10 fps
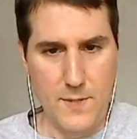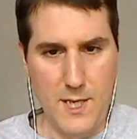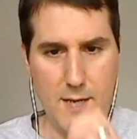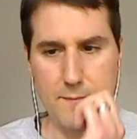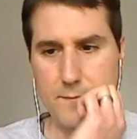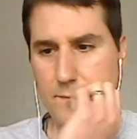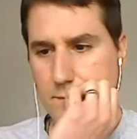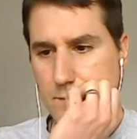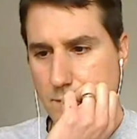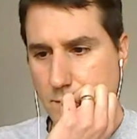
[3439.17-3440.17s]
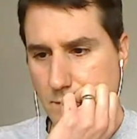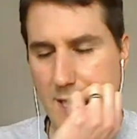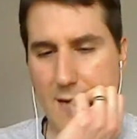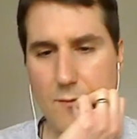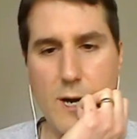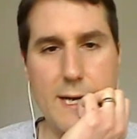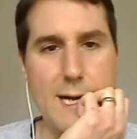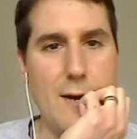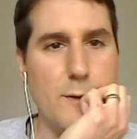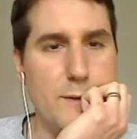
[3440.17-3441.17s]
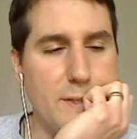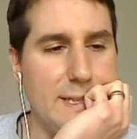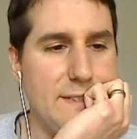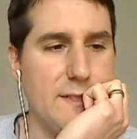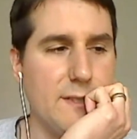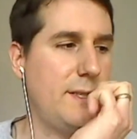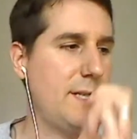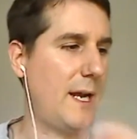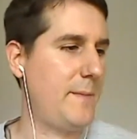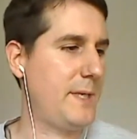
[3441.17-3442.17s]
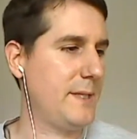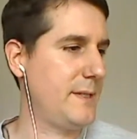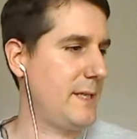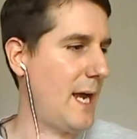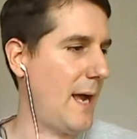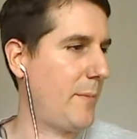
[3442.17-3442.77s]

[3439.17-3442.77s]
And we're at an hour, so that's a good time to stop.